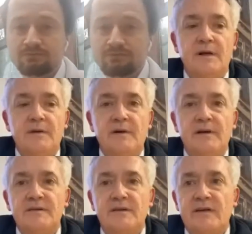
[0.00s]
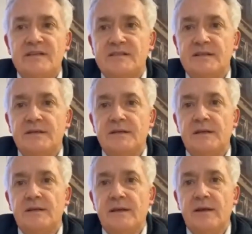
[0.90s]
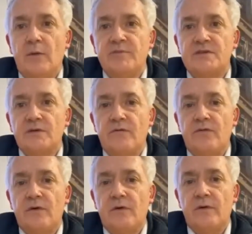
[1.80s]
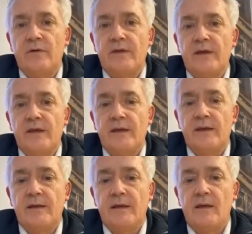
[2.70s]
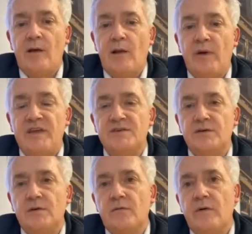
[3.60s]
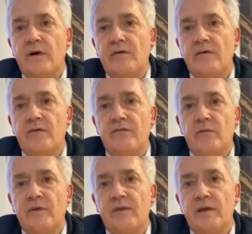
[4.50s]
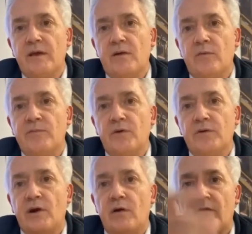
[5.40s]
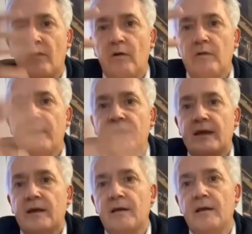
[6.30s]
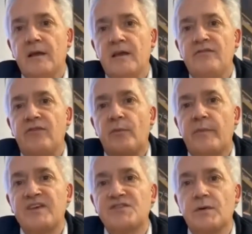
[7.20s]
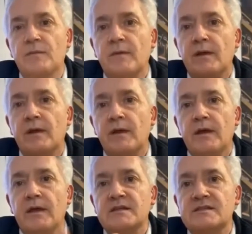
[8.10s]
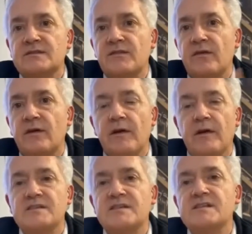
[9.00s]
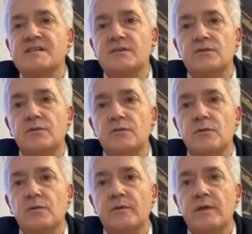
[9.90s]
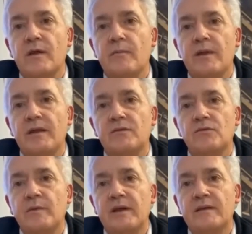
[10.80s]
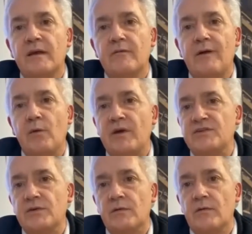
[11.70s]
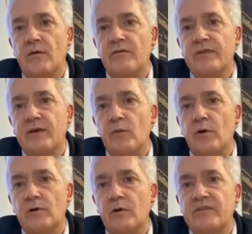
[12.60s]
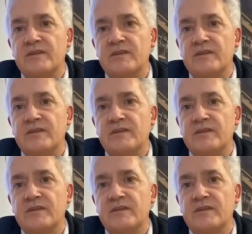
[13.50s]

Very, very interesting, the option for the evaluation with the computer of all the information is easy to make the evaluation of the work of the